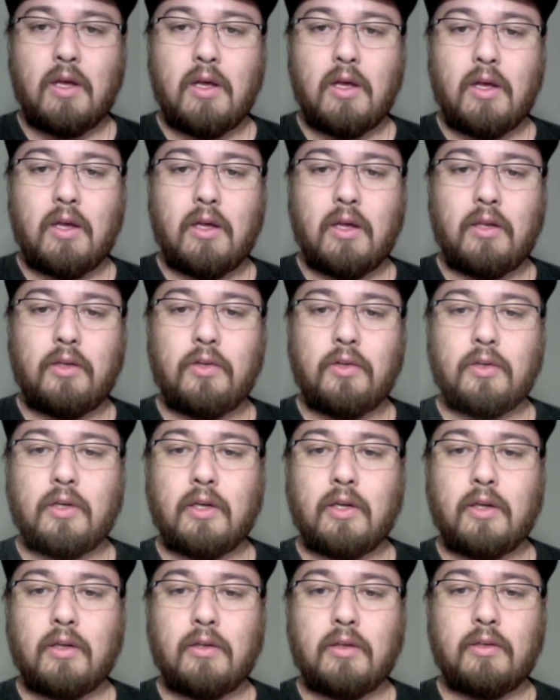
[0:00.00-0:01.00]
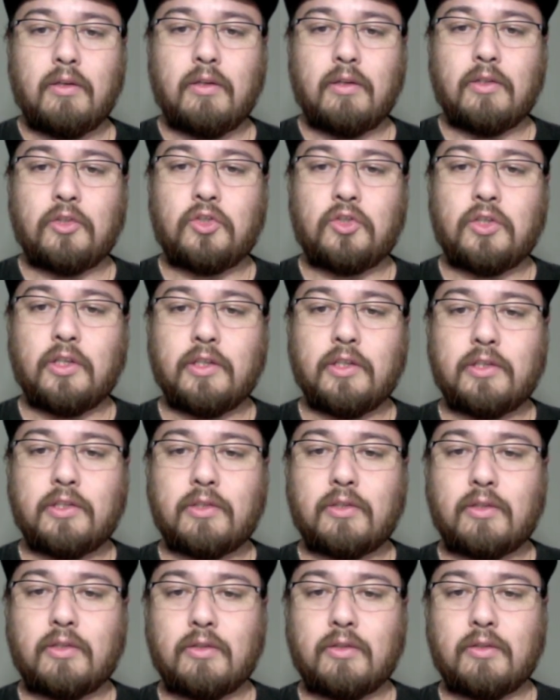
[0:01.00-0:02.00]
And you can
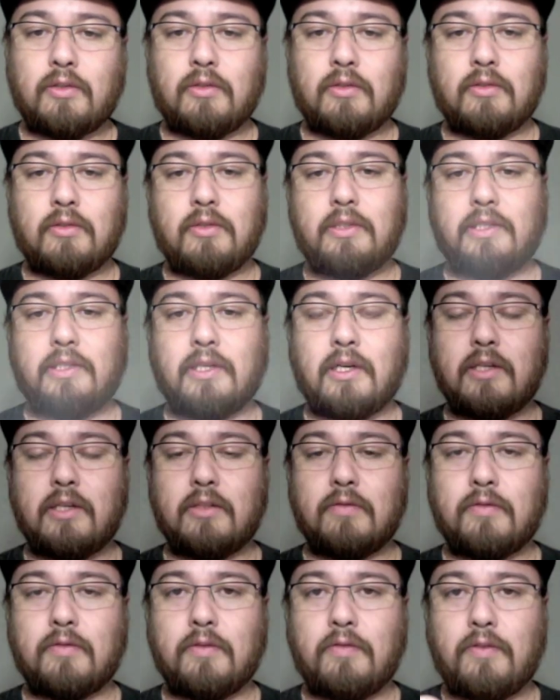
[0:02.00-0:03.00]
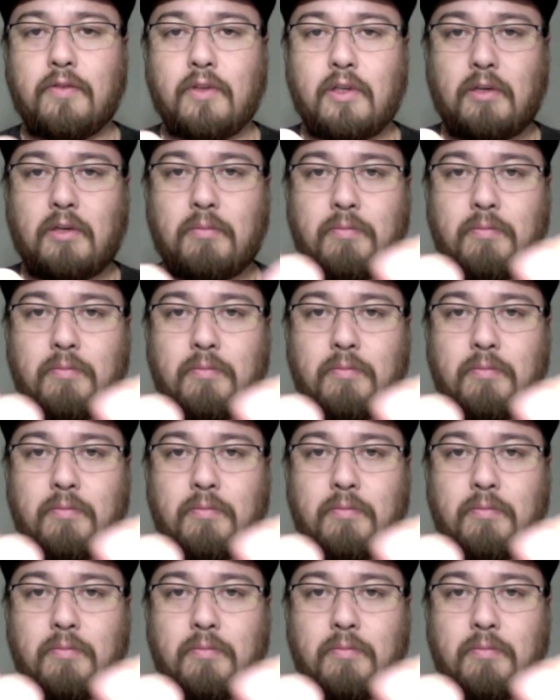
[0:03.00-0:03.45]
adjust the size of the flame